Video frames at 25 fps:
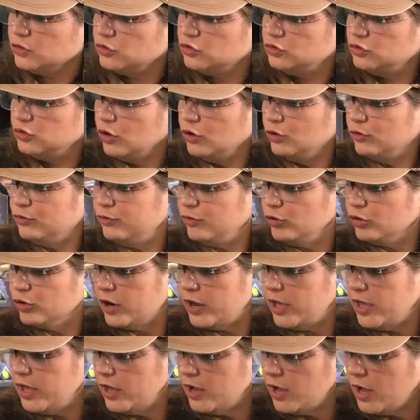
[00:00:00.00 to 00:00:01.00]
So for
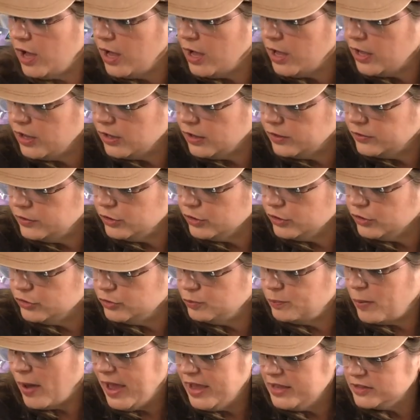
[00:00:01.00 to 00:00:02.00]
there's
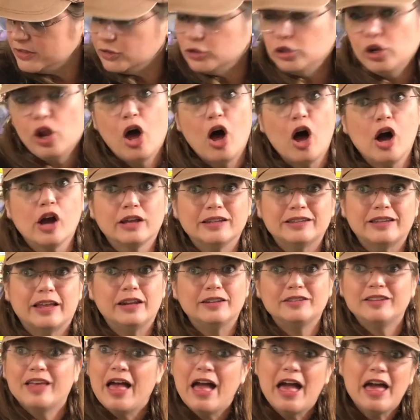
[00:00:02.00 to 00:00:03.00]
spiked log that
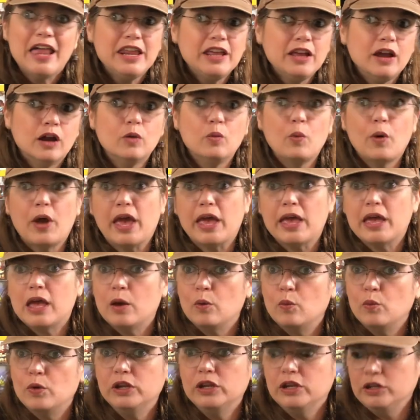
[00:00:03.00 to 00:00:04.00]
is heading our way
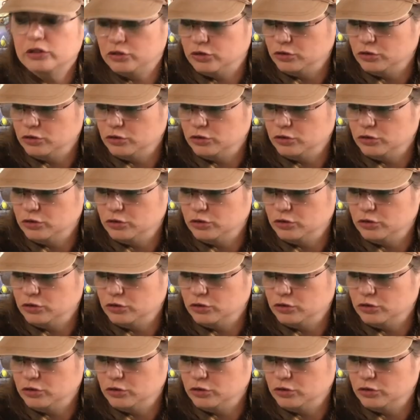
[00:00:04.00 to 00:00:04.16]
and we need